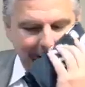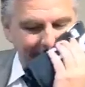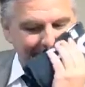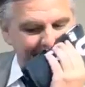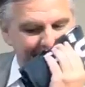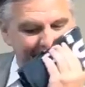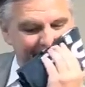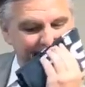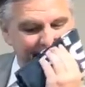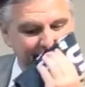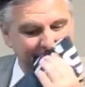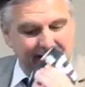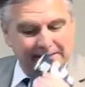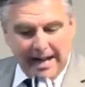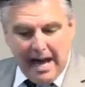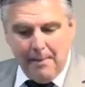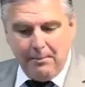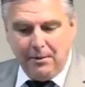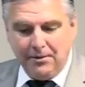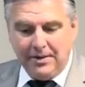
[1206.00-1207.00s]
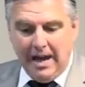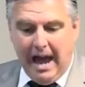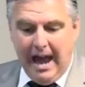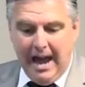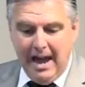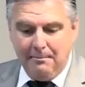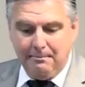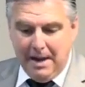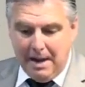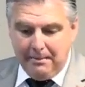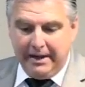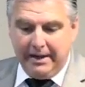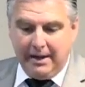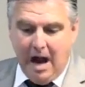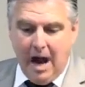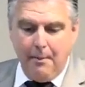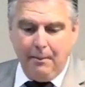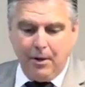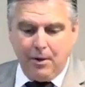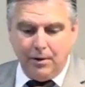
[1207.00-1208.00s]
things, examples I have may be
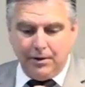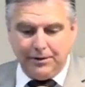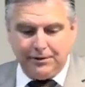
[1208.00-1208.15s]
comical to